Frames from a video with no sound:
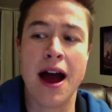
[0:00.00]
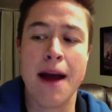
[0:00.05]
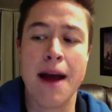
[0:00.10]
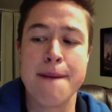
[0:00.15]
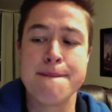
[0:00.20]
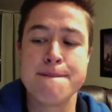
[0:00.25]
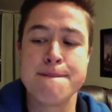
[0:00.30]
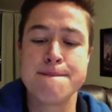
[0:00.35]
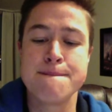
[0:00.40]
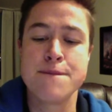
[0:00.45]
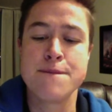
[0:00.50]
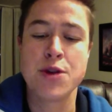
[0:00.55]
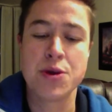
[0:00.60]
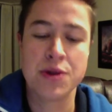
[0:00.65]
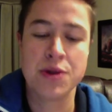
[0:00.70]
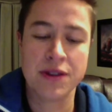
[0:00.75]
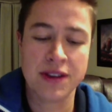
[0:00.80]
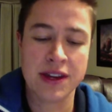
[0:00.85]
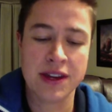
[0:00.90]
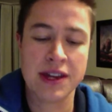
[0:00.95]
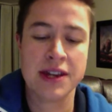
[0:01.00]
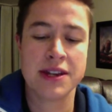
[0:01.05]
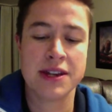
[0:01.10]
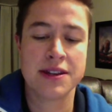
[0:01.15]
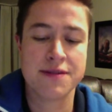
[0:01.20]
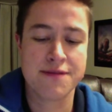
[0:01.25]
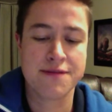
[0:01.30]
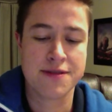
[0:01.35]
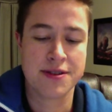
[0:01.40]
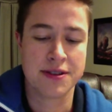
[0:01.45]
I'm noticing a
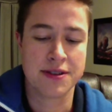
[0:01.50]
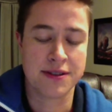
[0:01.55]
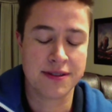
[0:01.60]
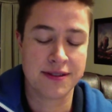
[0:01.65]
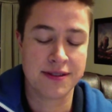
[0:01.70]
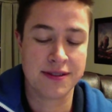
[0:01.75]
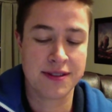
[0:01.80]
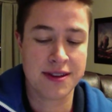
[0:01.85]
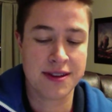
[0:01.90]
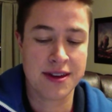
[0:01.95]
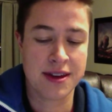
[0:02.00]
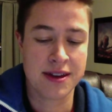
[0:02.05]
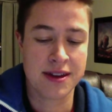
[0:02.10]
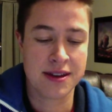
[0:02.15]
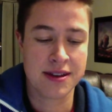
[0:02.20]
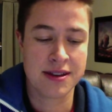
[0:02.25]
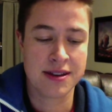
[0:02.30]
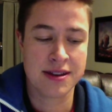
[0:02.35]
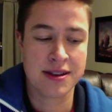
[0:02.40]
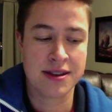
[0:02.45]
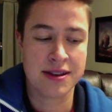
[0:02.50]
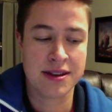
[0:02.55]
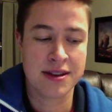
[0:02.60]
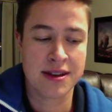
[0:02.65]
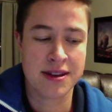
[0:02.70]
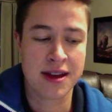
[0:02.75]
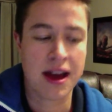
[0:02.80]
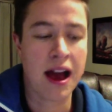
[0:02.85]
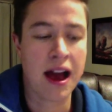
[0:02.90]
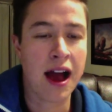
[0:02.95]
difference in
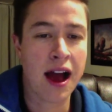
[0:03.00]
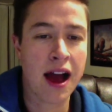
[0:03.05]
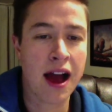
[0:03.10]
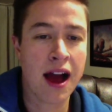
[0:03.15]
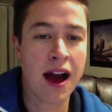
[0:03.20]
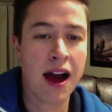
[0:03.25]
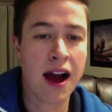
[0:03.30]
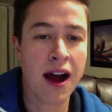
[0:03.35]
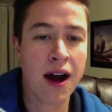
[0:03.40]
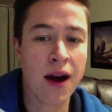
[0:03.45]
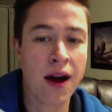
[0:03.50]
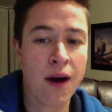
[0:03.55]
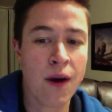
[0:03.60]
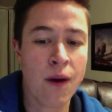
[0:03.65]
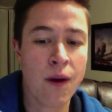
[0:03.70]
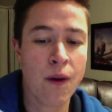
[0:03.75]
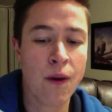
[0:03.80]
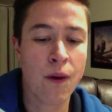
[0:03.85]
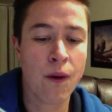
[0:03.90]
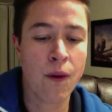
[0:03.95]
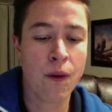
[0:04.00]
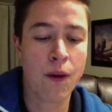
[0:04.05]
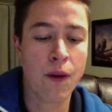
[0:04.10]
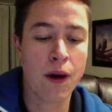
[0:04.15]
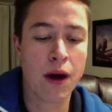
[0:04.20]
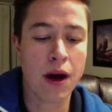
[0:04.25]
how